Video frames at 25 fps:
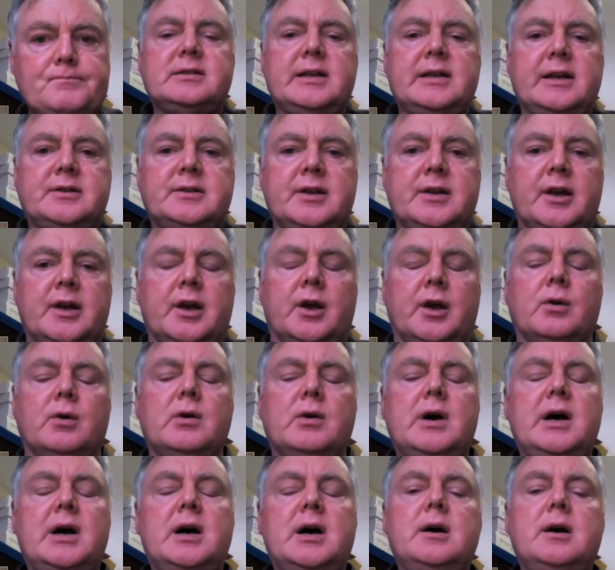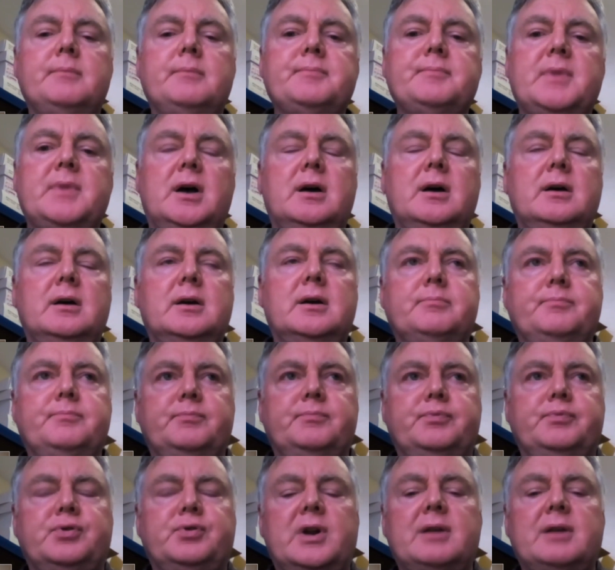Yes, they do.
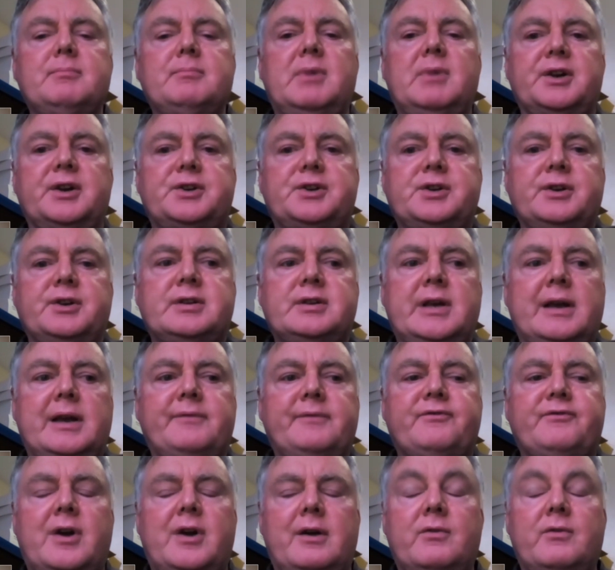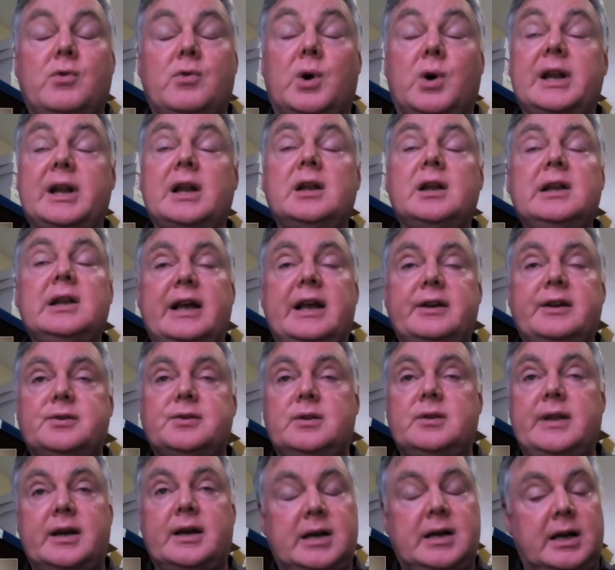Pretty much the same for everyone, unless
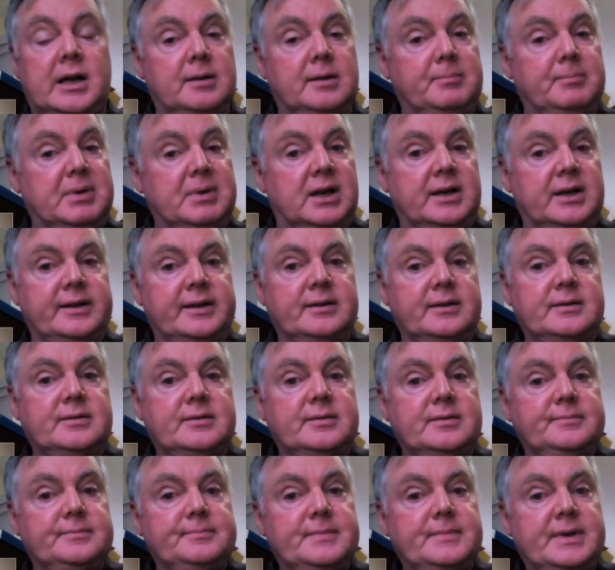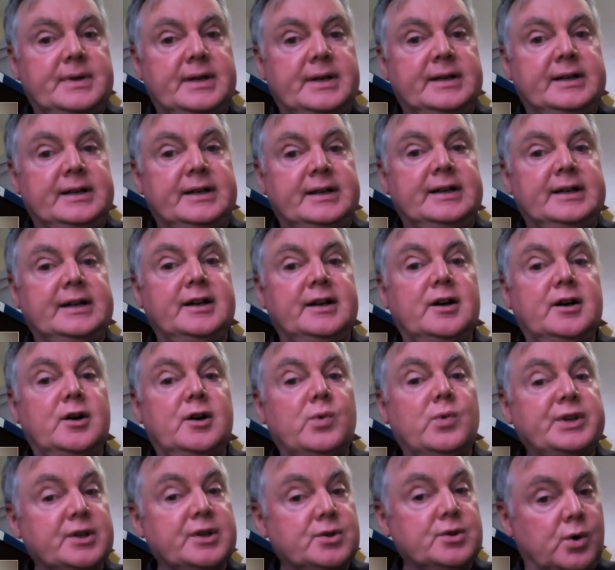they're colourblind,
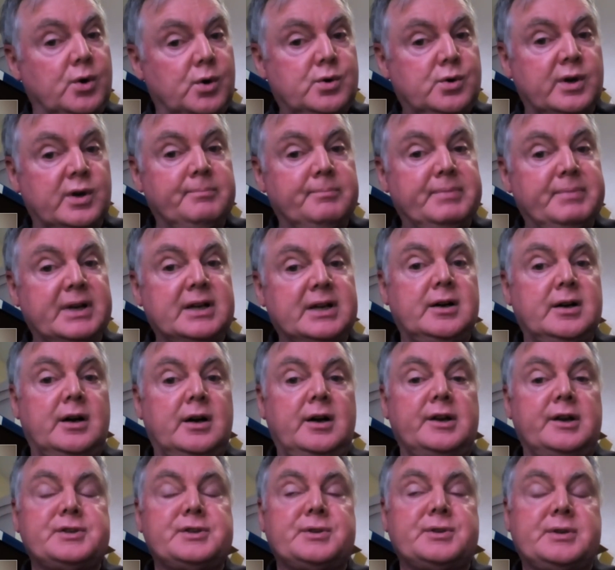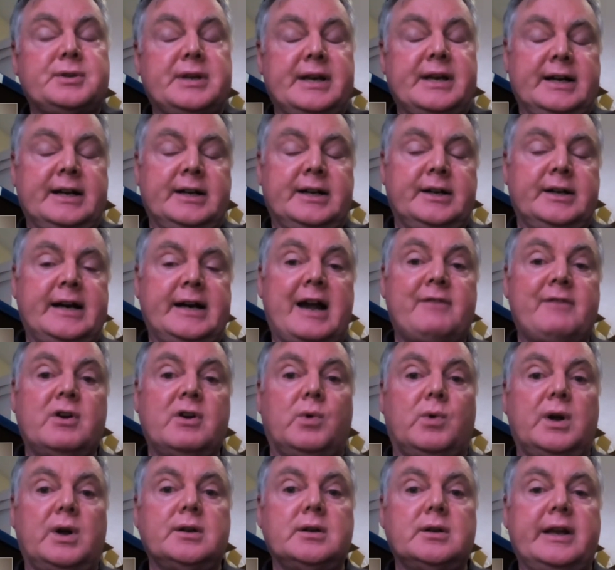which is awkward because
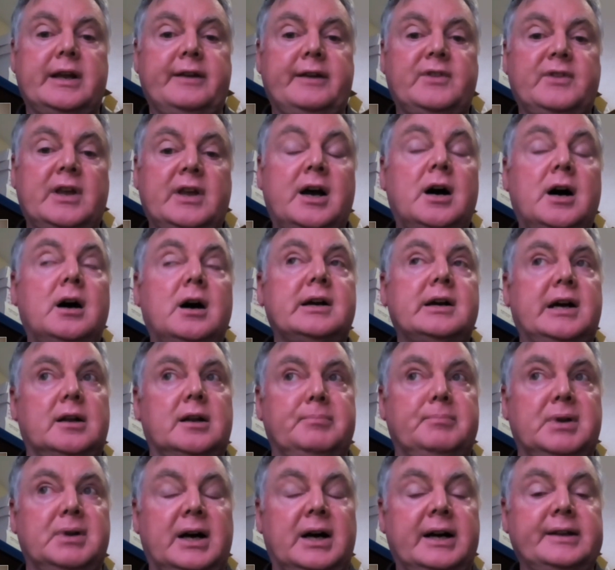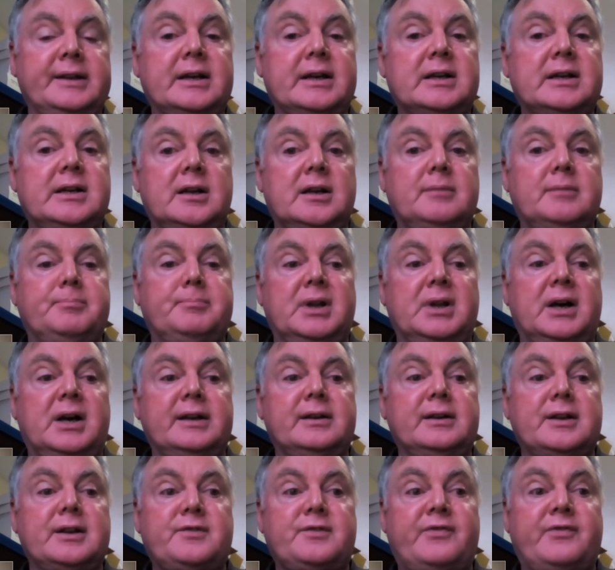everyone, if they are colourblind, then
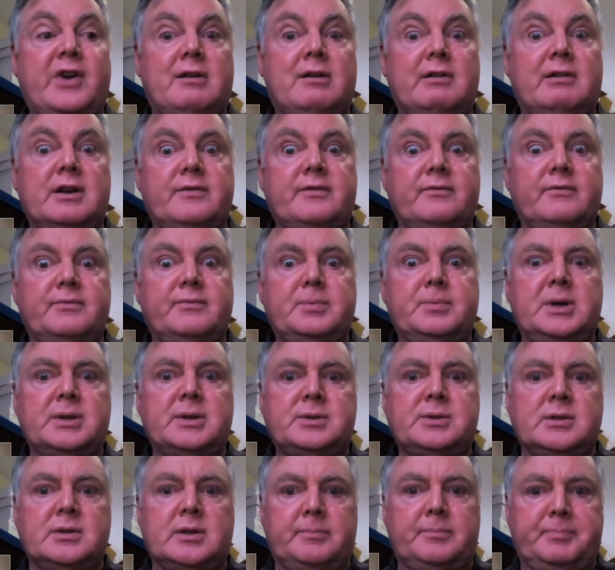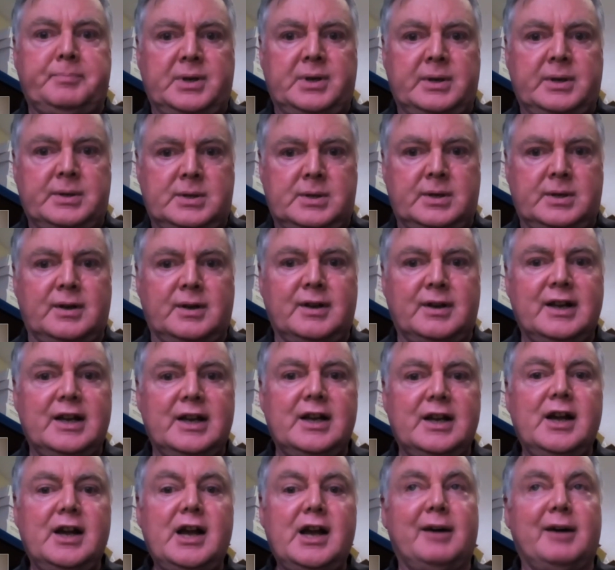colourblindness varies from person to person.
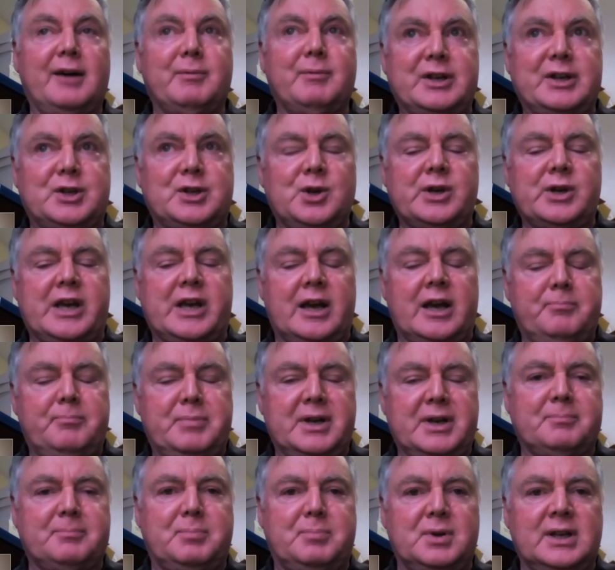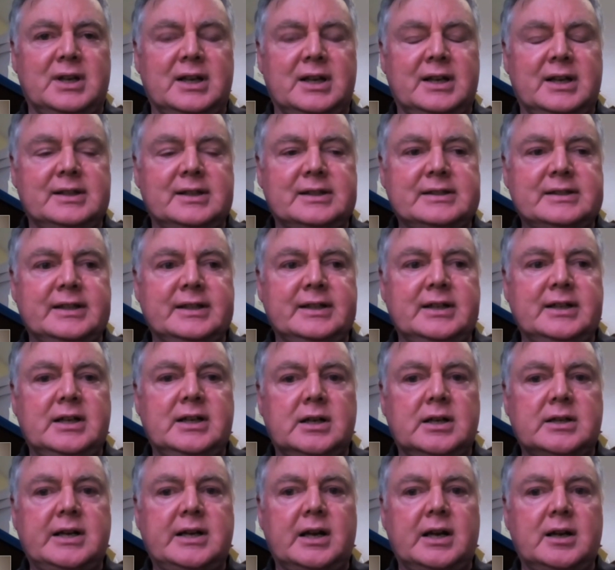And we do get people that
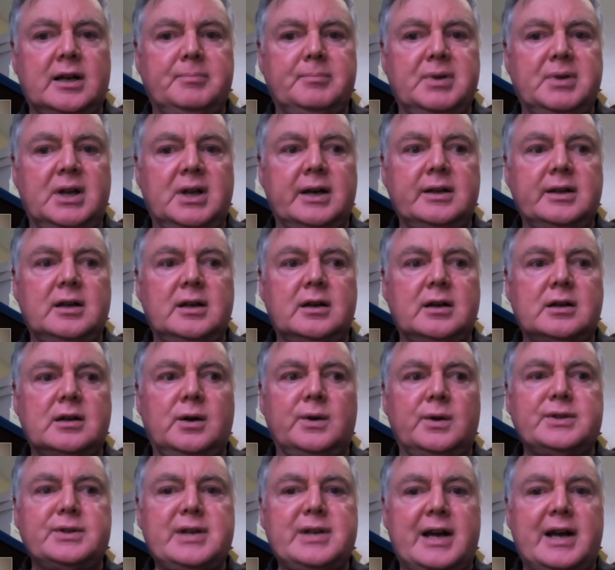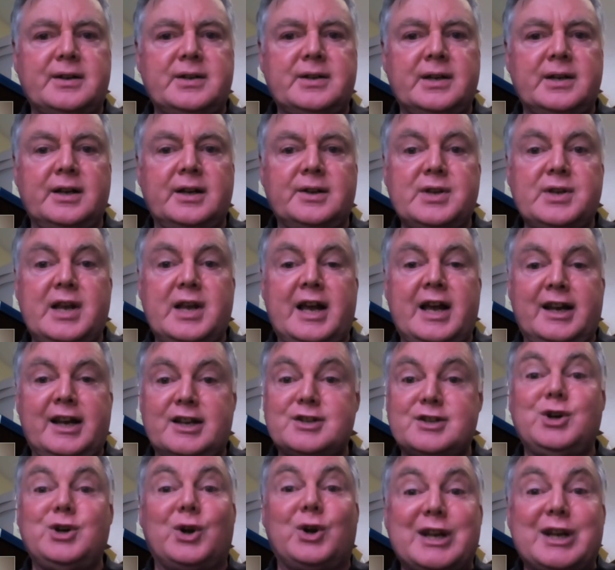are colourblind are contacting us, and
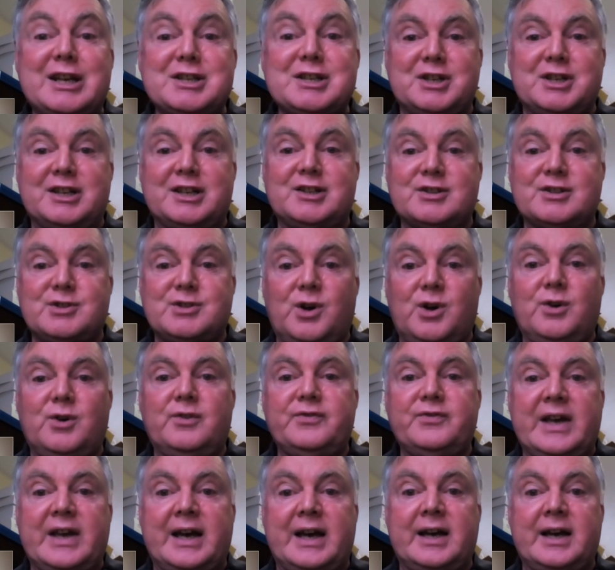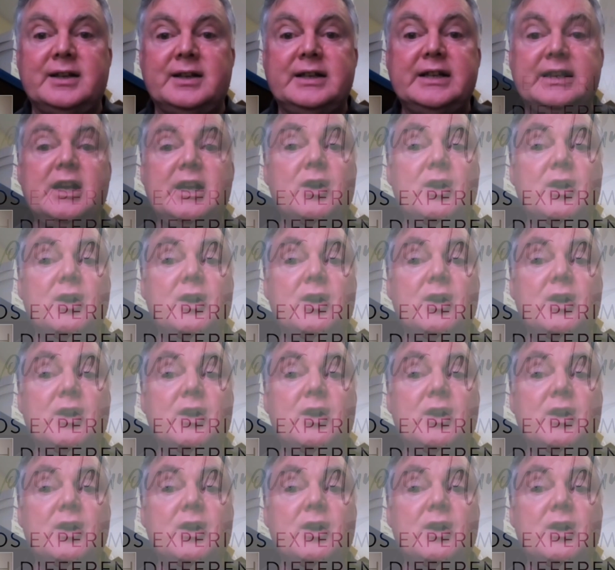it's not easy to solve that.